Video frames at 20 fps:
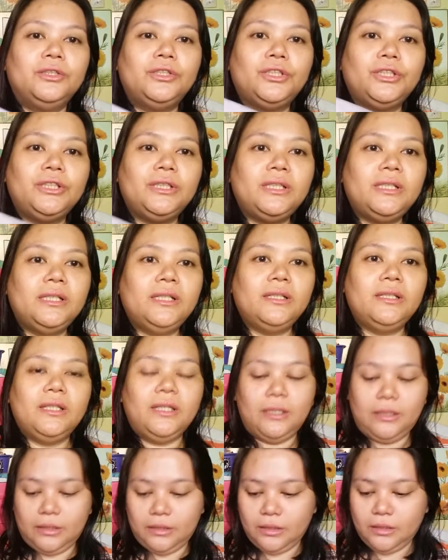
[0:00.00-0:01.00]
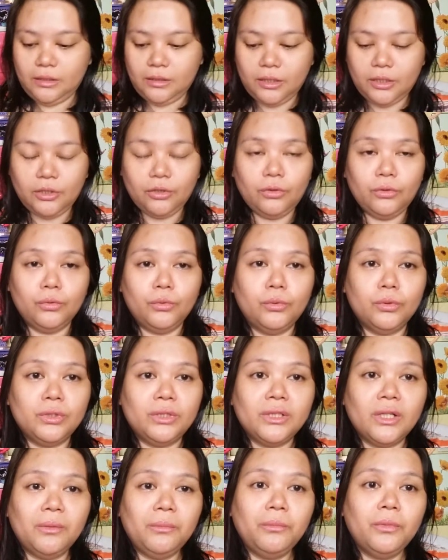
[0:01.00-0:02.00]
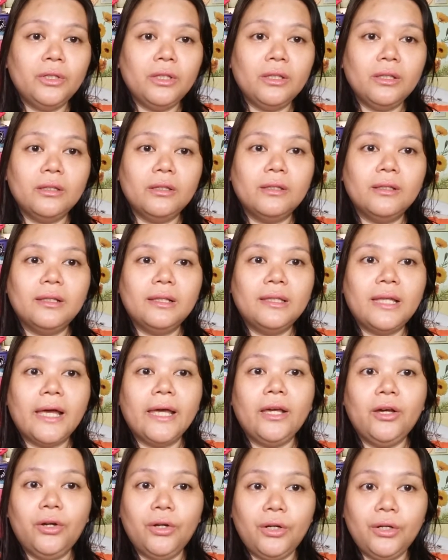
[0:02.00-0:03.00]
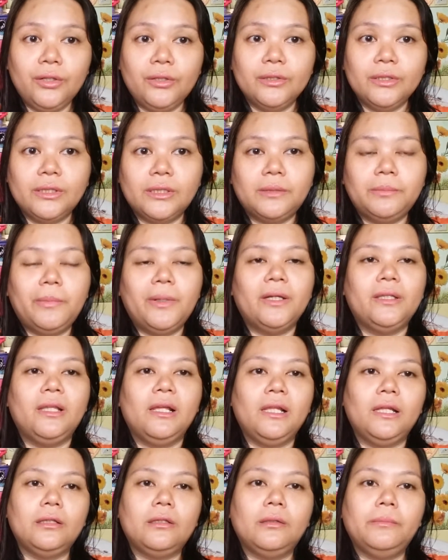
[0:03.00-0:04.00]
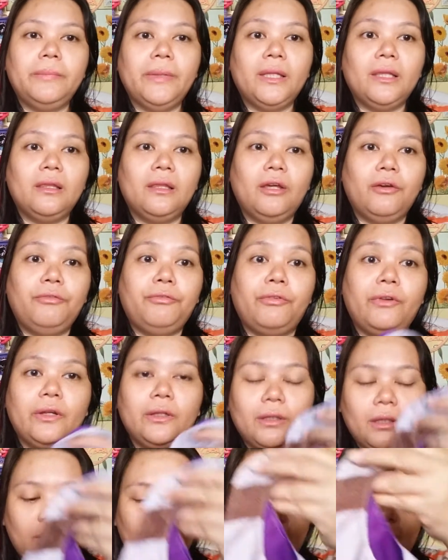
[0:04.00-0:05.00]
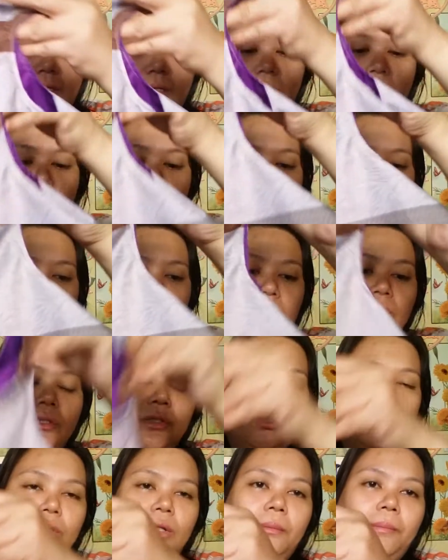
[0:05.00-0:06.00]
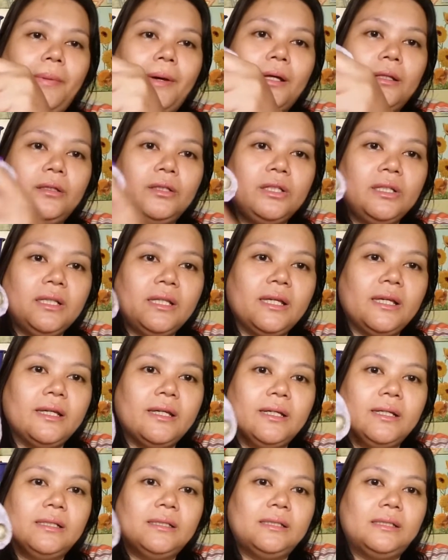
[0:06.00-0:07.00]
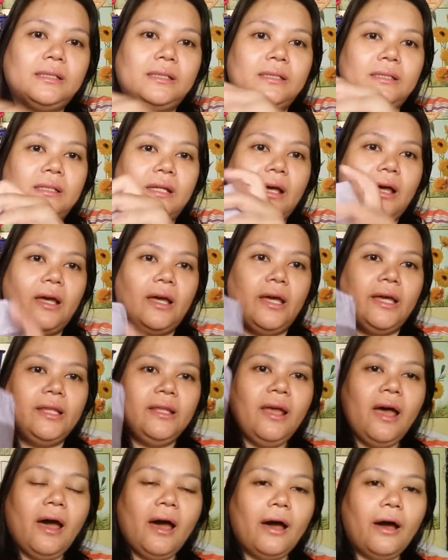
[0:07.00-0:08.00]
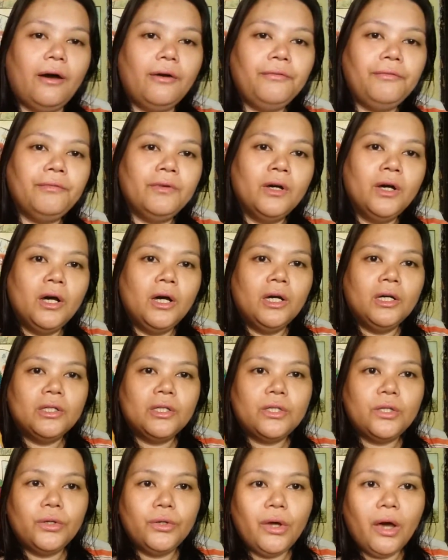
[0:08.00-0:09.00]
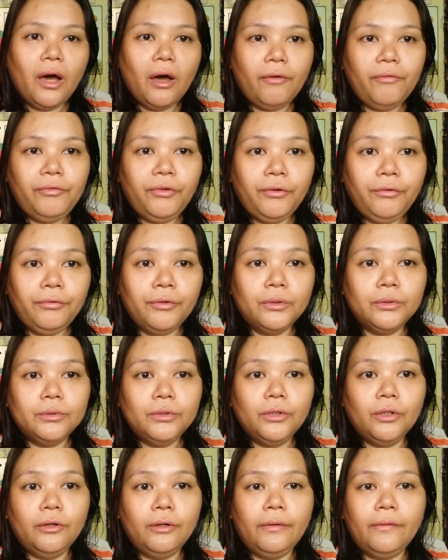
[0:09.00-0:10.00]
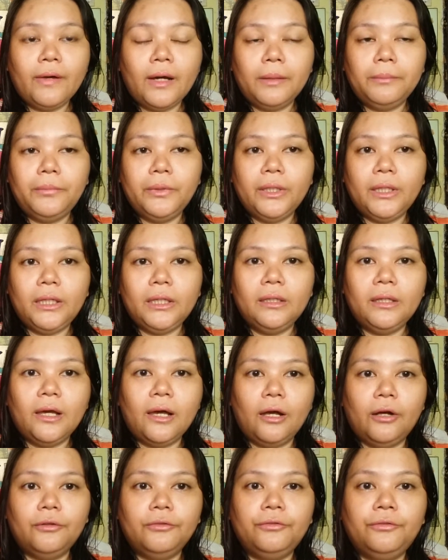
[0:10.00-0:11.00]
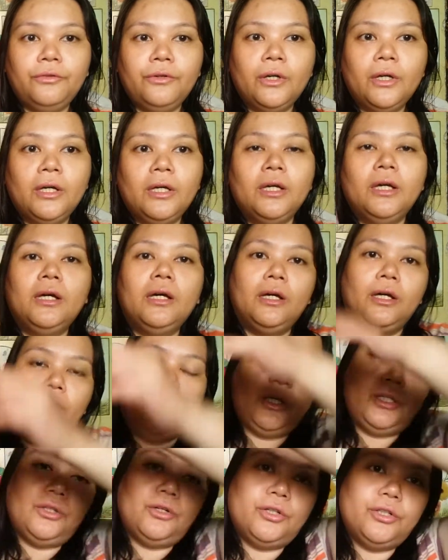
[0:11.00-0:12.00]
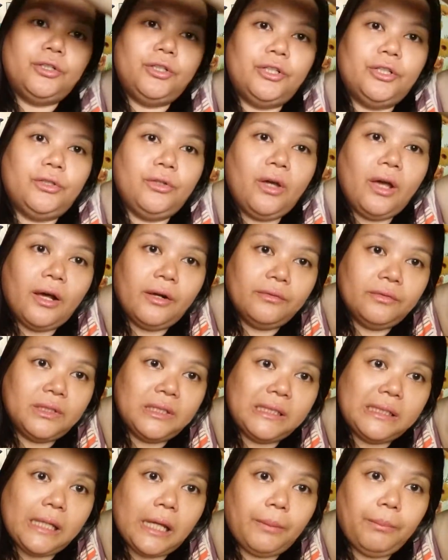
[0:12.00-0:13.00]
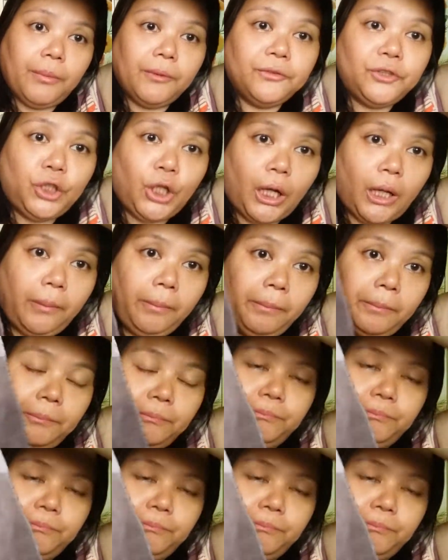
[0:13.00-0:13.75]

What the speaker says: turned it into somewhat like hers but a little bit different. So the pattern is in half, so you have to fold your fabric in half in order to have this type of shape.